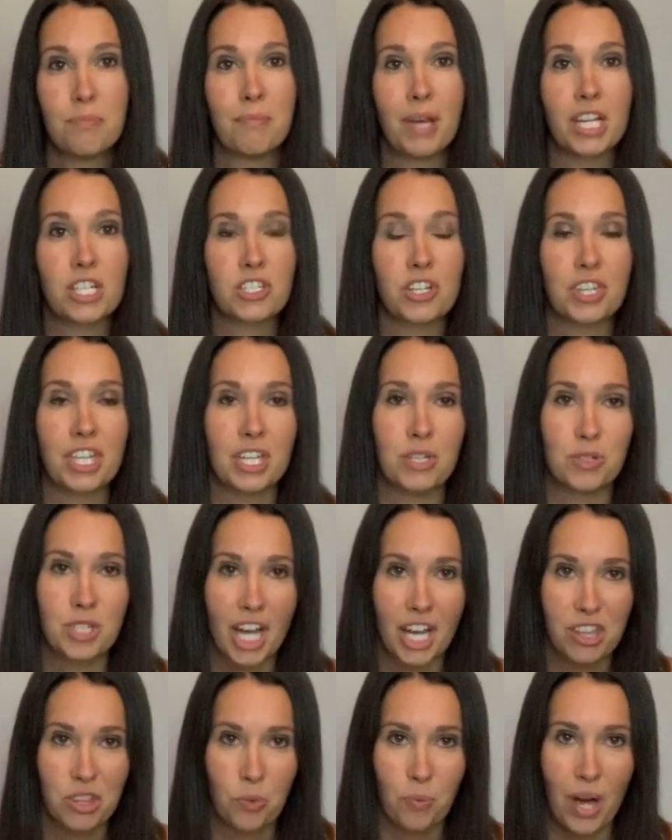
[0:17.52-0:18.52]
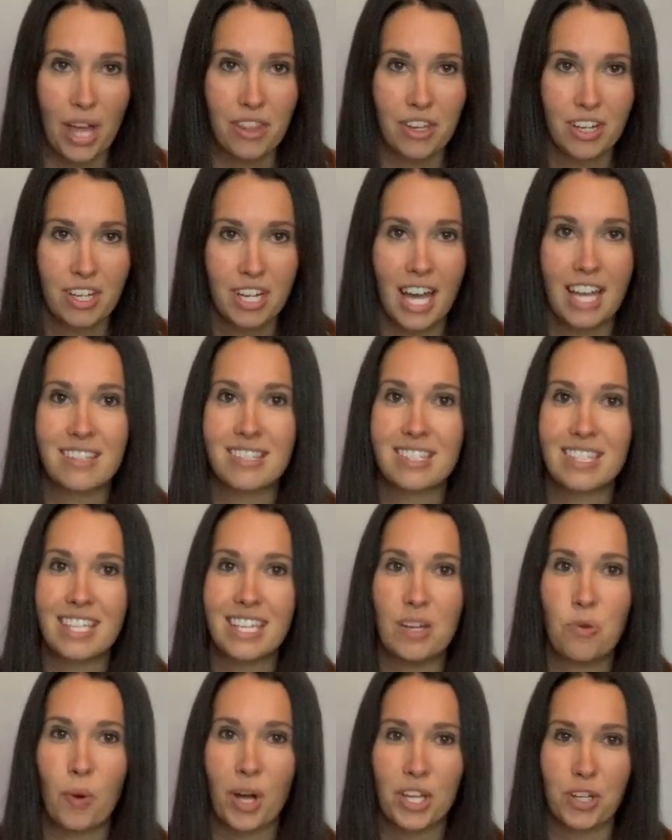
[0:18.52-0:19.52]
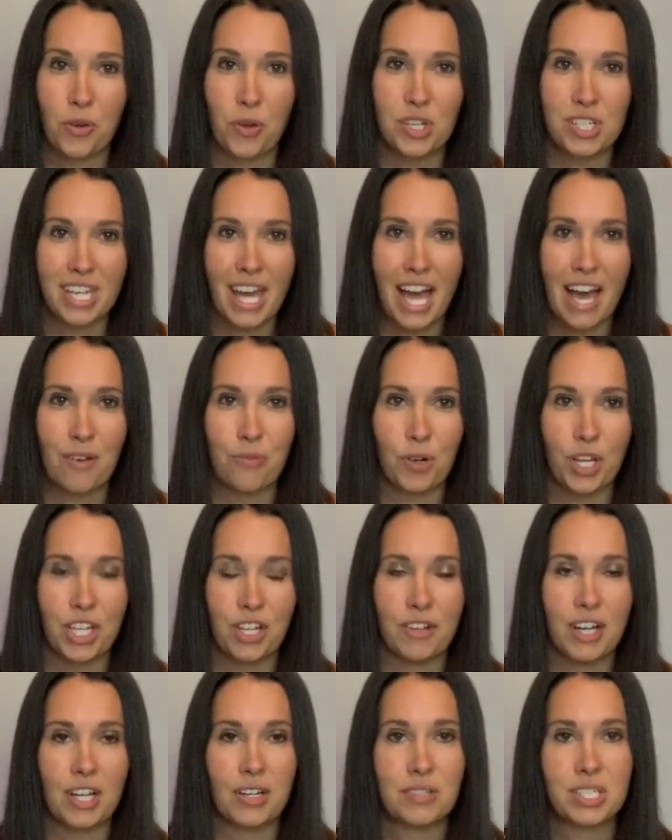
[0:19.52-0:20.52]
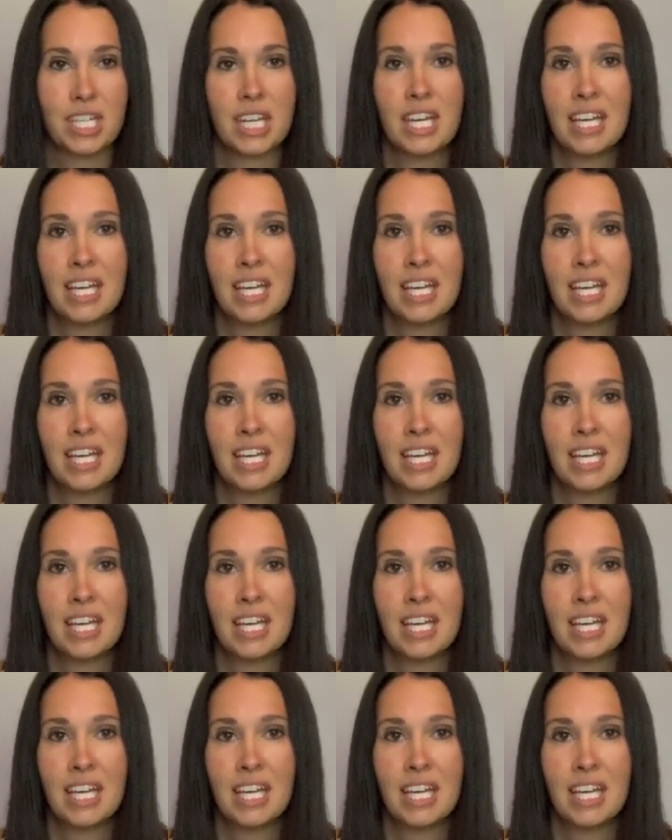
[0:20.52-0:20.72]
make sure that you check the weather and see what you're going to have while you're out.